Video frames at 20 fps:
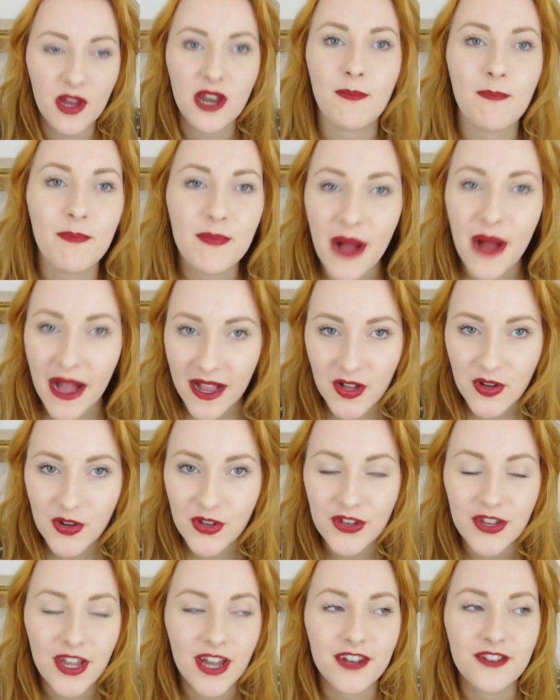put it back
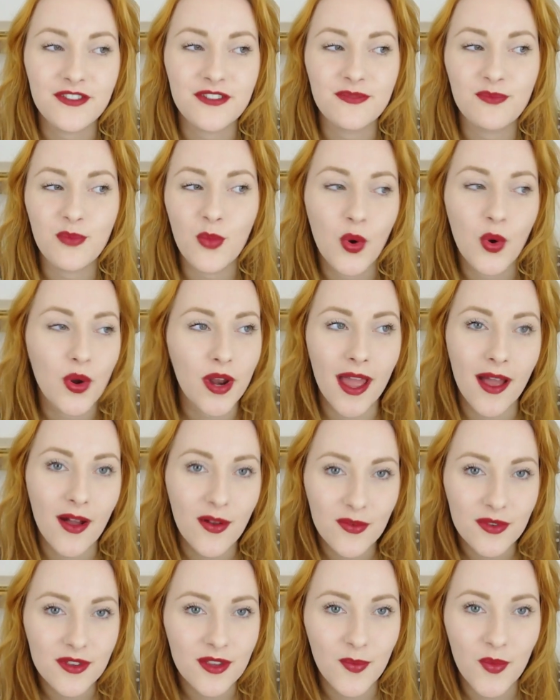on and worn it
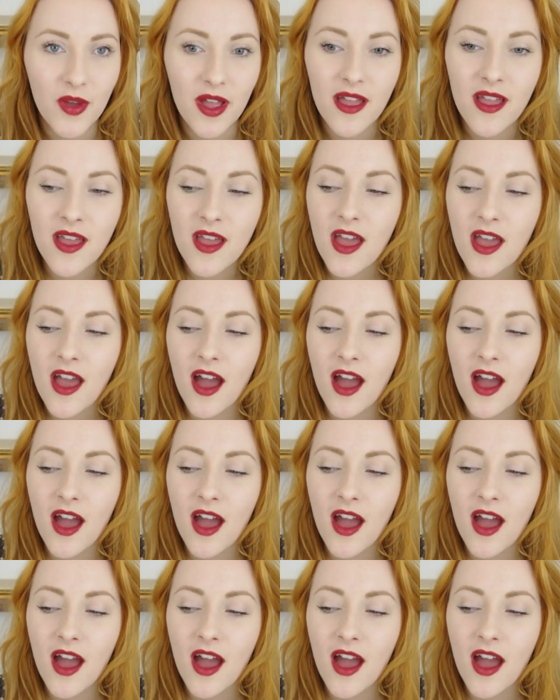out somewhere.